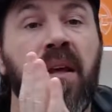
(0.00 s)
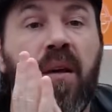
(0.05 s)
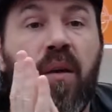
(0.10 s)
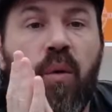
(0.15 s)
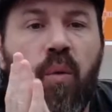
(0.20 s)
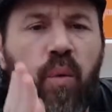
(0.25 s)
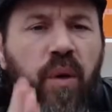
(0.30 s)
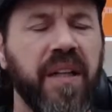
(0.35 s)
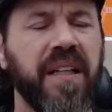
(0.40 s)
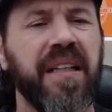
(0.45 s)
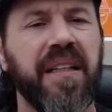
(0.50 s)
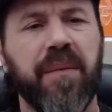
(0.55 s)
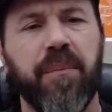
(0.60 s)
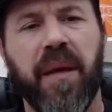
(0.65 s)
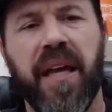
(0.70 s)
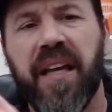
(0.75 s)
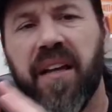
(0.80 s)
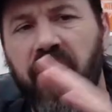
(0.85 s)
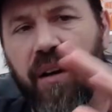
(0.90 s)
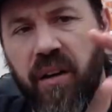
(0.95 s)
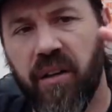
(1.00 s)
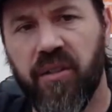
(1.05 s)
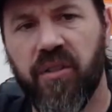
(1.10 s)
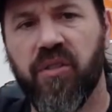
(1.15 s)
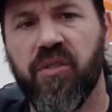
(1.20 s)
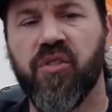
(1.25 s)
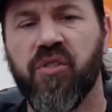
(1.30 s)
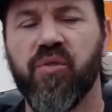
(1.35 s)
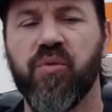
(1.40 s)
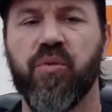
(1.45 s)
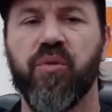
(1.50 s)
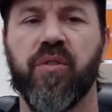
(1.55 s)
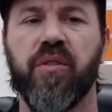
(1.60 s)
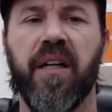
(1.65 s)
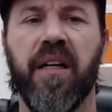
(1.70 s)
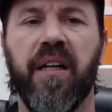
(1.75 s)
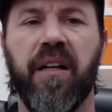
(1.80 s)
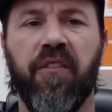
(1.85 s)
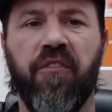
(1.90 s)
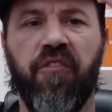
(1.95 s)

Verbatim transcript: We didn't make our usual uh,